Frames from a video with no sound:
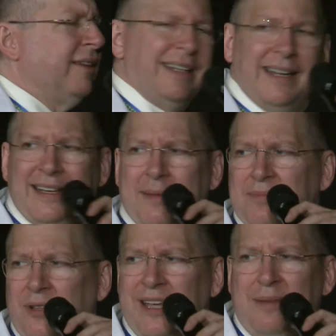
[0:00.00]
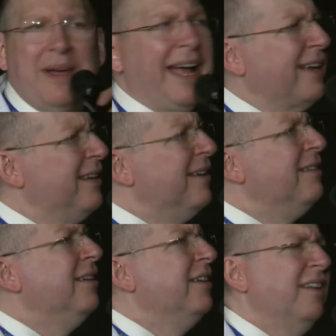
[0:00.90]
and I kept looking back
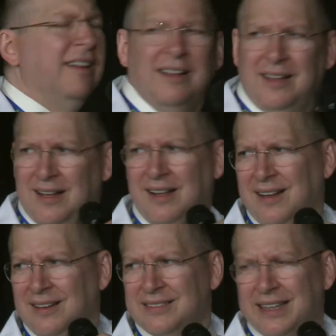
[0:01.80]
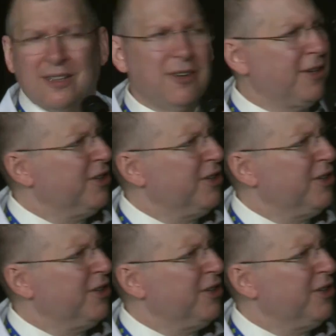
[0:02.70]
at the cargo